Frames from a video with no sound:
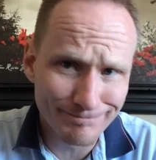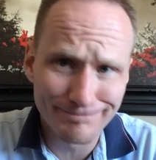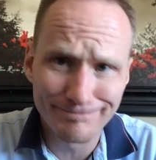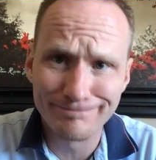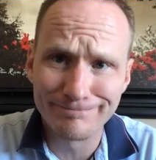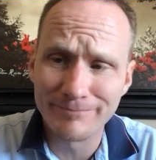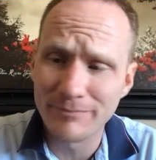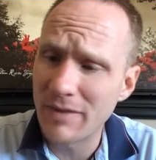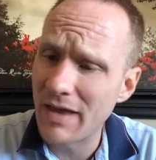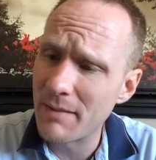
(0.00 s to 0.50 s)

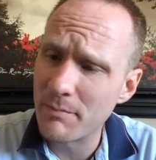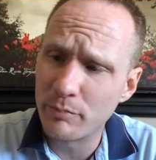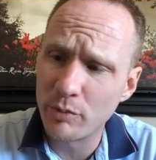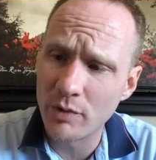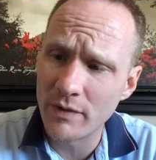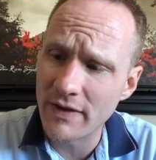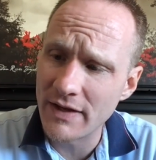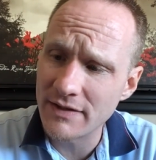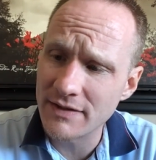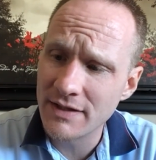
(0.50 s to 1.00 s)
Mm, that
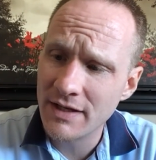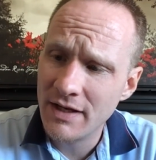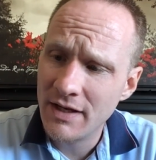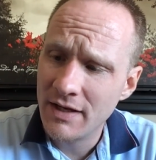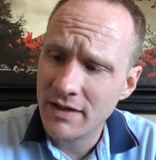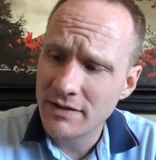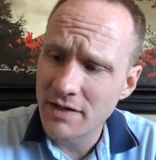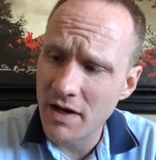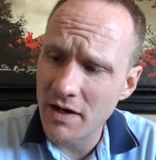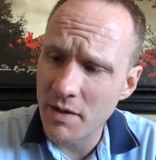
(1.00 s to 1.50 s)
boy, that
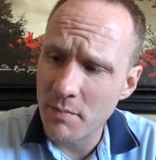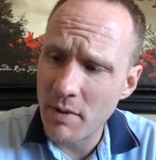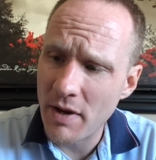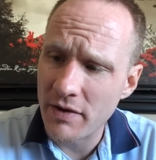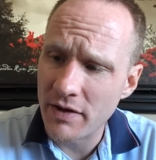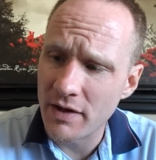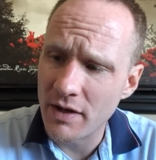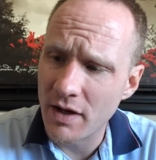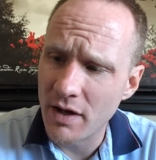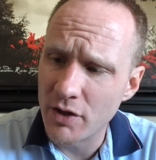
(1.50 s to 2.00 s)
talk
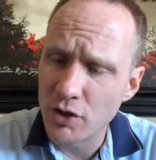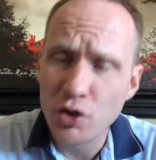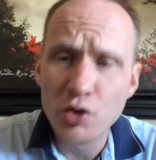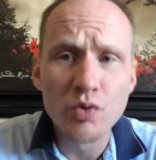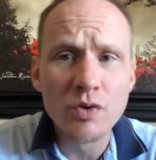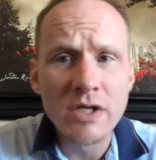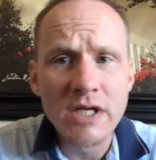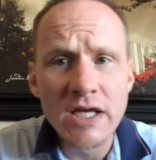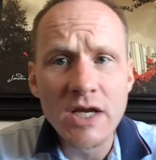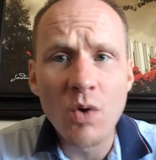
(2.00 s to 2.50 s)
about a, a
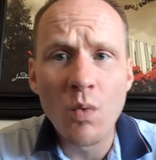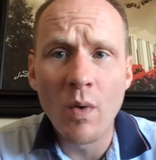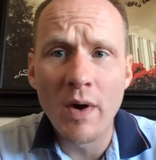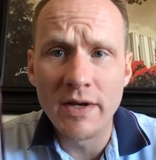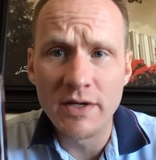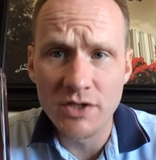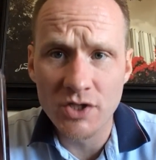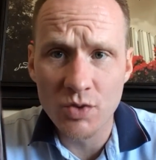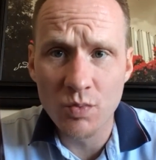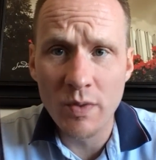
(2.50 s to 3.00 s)
unique
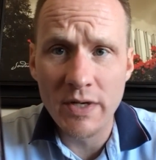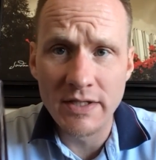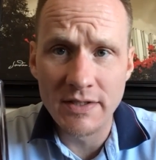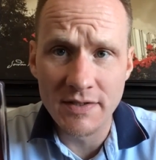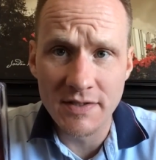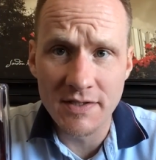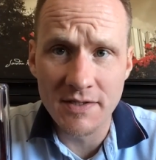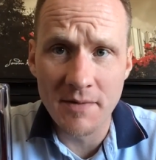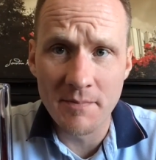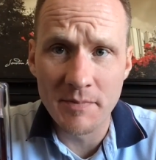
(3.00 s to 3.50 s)
way to
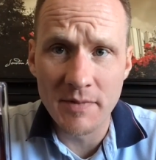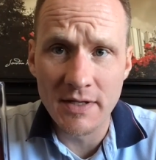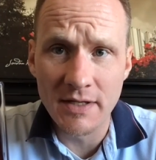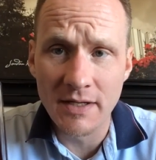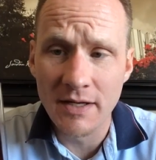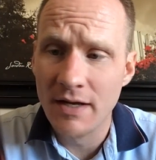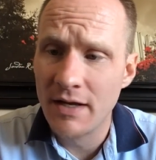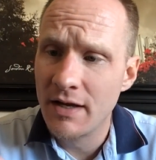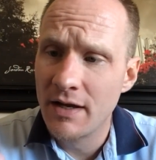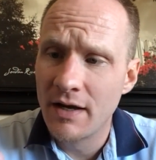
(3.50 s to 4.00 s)
sweeten
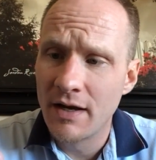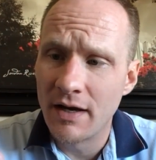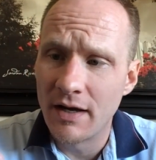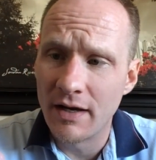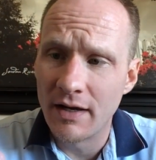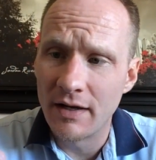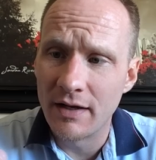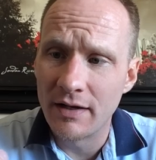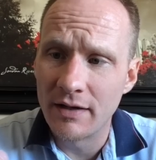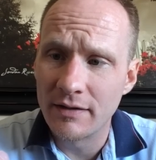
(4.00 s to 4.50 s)
something.
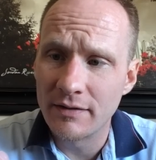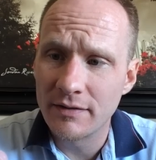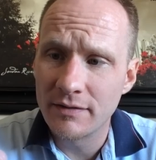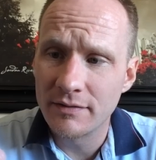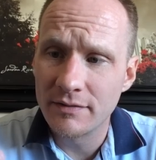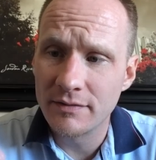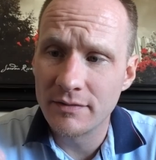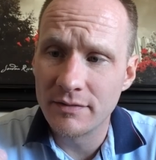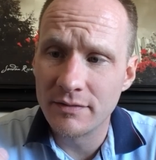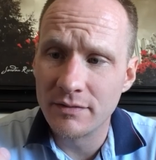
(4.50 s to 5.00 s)
Uh,
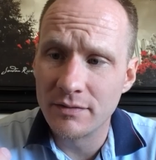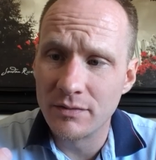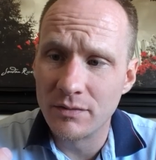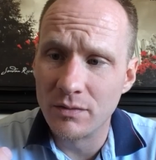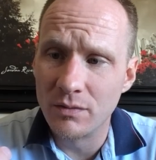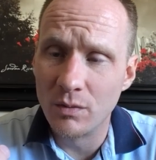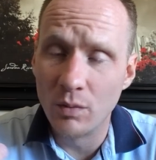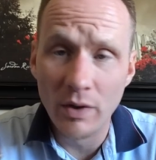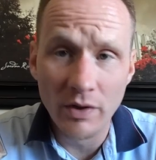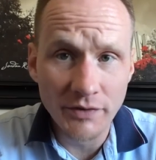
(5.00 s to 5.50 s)

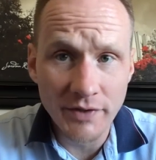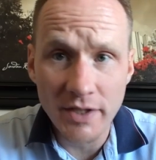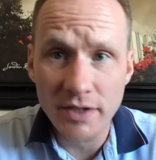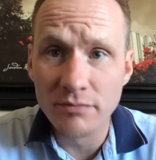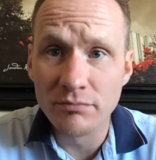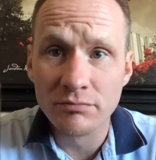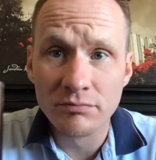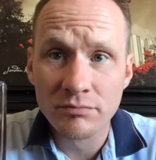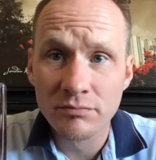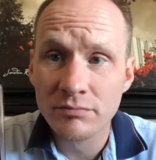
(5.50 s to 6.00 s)
well
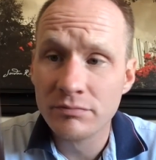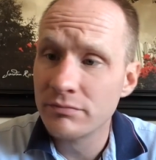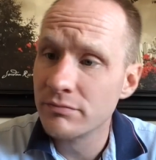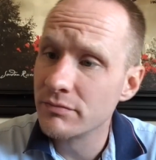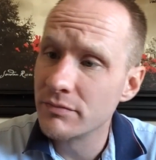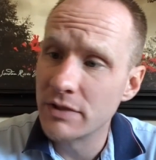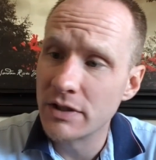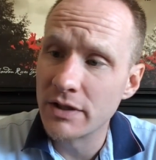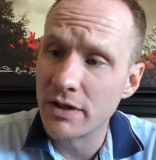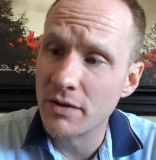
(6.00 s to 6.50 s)
done.
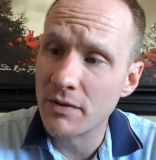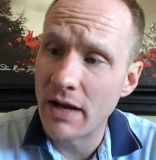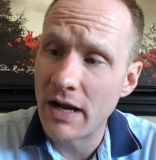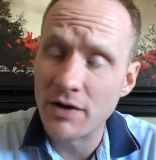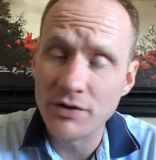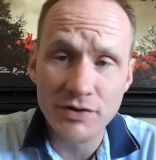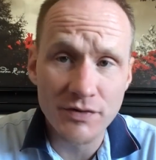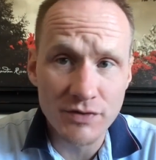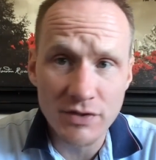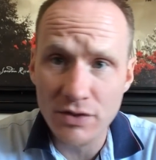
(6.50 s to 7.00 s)
You know,
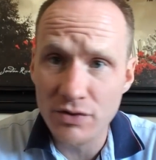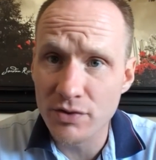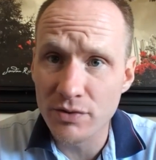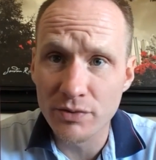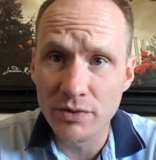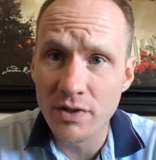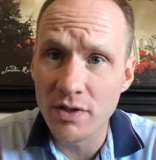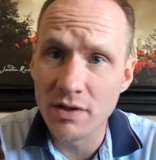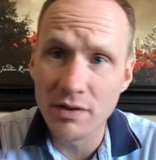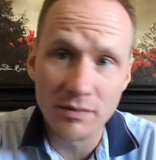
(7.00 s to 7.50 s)
House of Serge
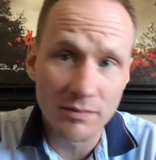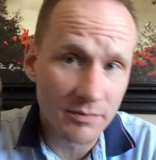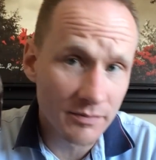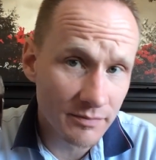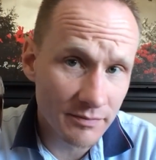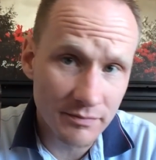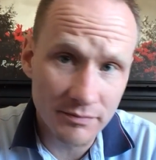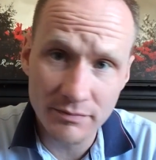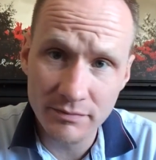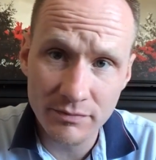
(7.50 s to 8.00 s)
Lutens,
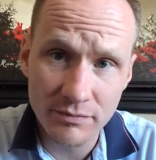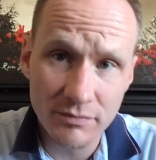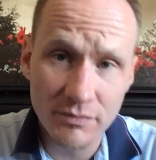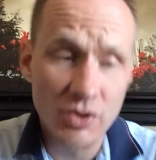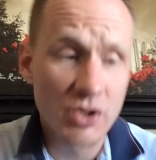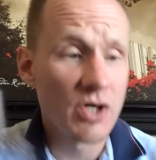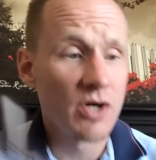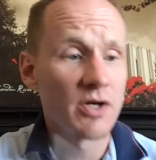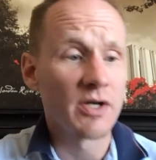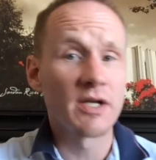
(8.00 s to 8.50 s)

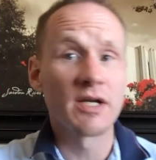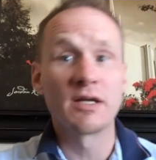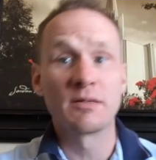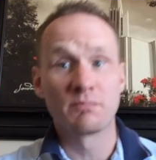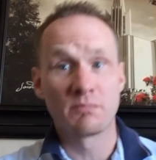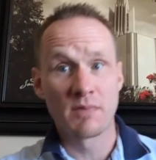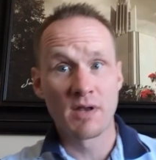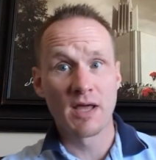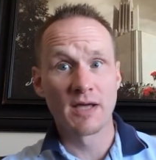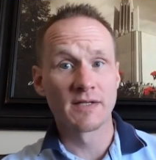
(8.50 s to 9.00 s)
Cher
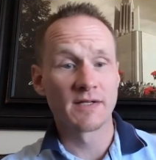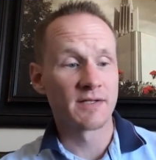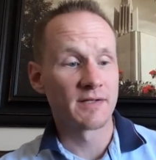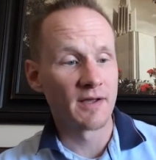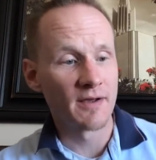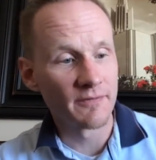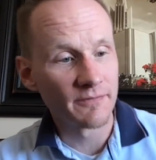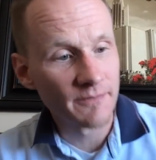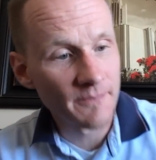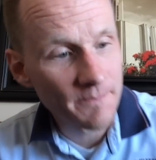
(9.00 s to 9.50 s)
nice
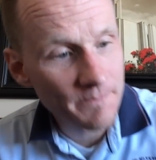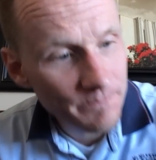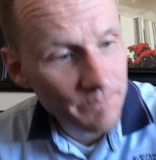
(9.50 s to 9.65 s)
stuff.